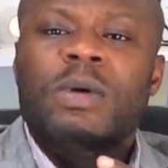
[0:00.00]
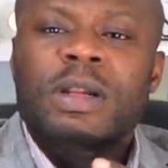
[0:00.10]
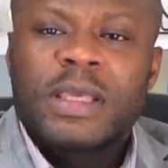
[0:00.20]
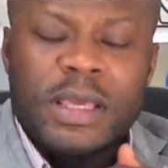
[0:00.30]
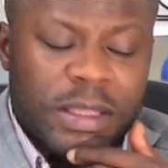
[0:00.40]

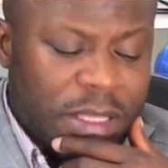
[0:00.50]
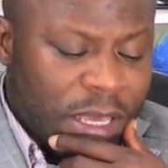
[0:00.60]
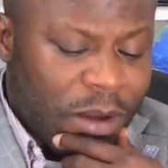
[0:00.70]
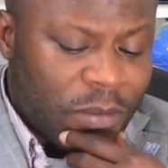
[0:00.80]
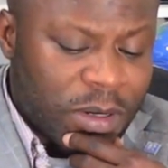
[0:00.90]
one key
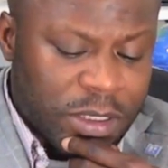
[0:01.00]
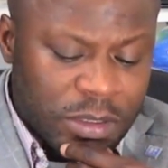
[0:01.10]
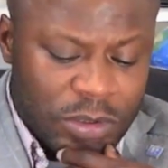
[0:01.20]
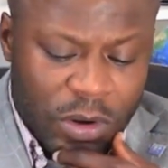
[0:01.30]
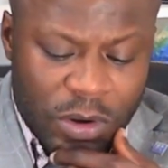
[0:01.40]
thing I wanted
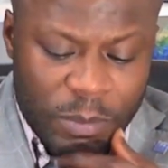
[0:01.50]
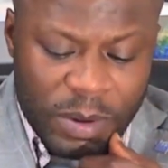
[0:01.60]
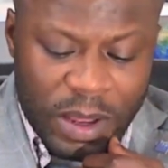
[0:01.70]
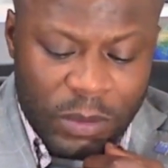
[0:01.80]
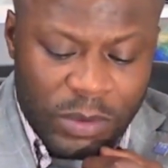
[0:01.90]
to talk
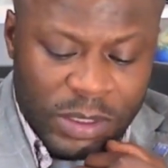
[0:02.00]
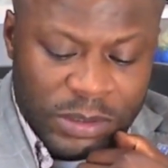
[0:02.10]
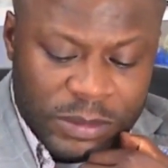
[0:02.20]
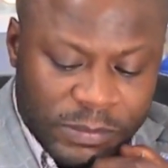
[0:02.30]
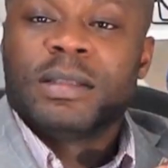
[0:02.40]
about
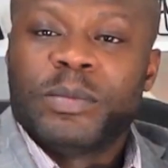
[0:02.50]
was